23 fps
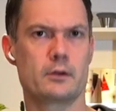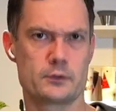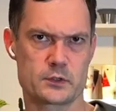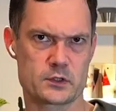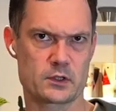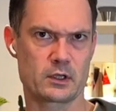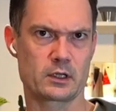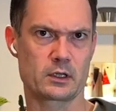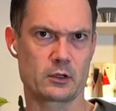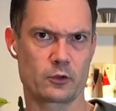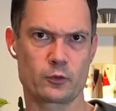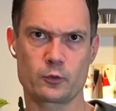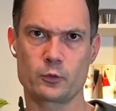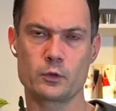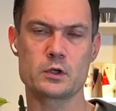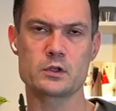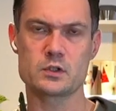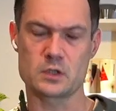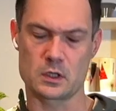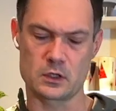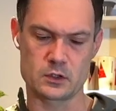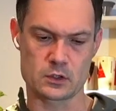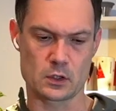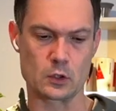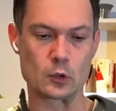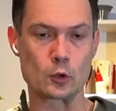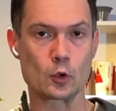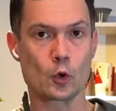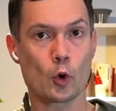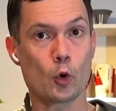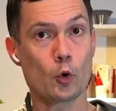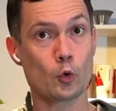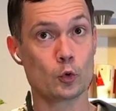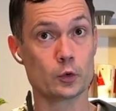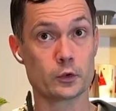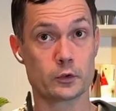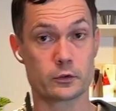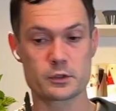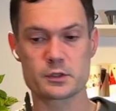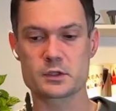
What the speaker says: It's like a three-season colder